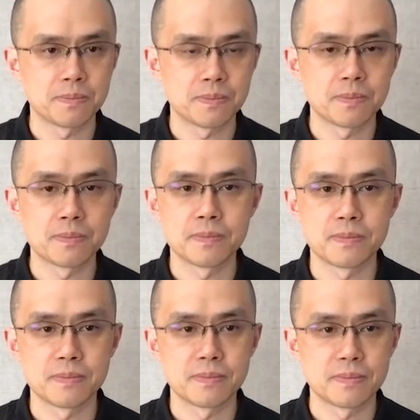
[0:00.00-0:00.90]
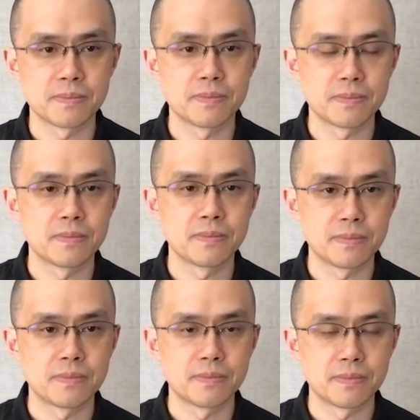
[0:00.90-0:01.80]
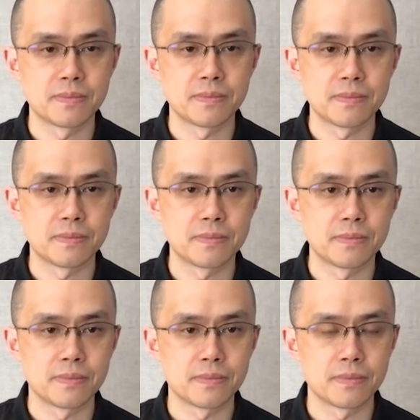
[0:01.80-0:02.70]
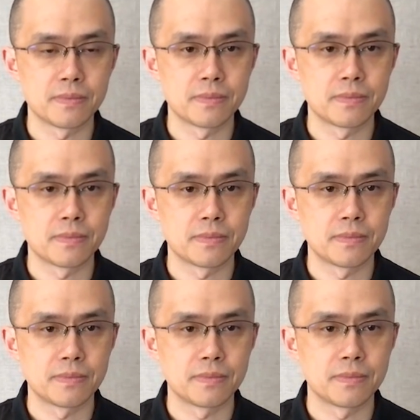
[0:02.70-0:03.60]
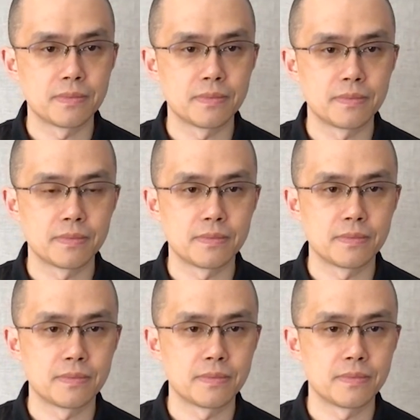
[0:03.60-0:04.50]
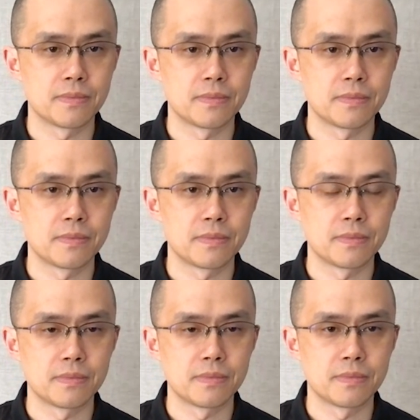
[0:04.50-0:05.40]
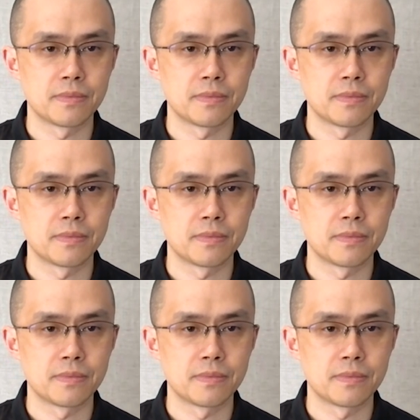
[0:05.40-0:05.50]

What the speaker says: (not speaking)